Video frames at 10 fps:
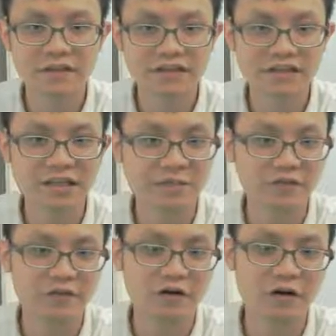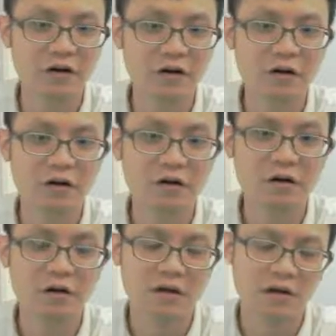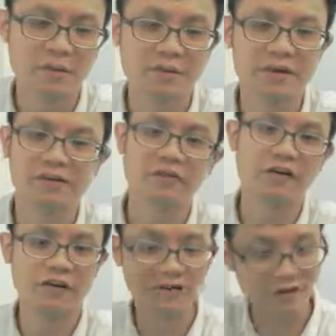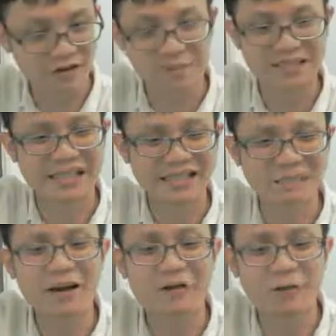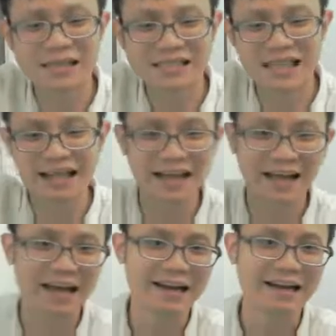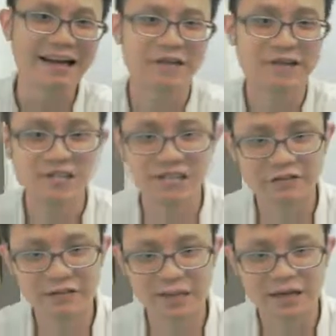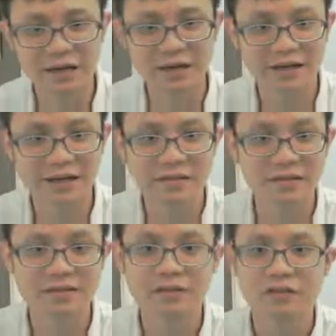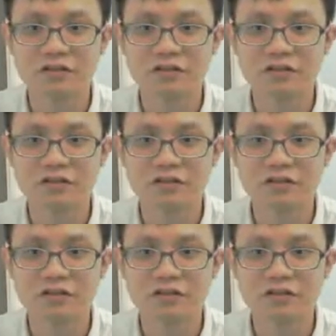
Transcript: Eventually before if I'm not mistaken, depend on what sun lah, then eventually will become the carbon.